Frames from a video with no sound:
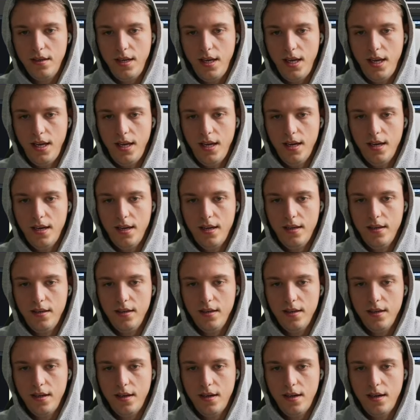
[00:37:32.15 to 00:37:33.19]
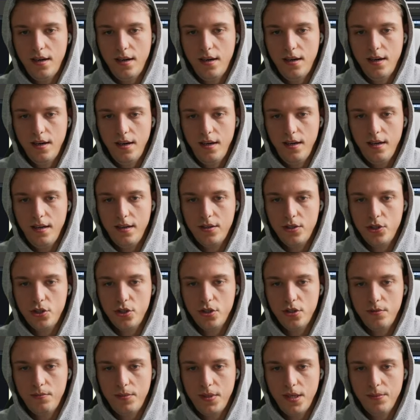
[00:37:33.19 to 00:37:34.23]
and I
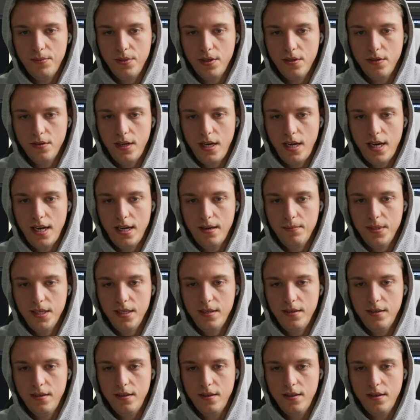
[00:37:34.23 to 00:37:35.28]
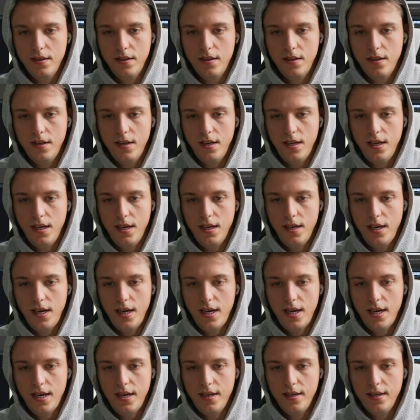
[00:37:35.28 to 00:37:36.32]
should be able to go to admin and
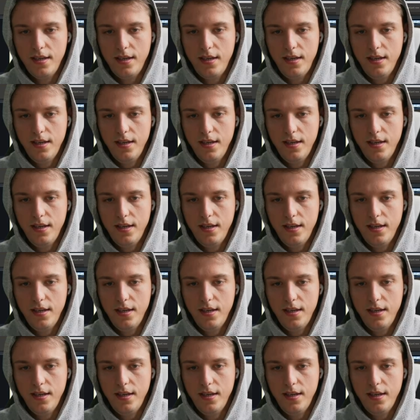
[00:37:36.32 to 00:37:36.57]
add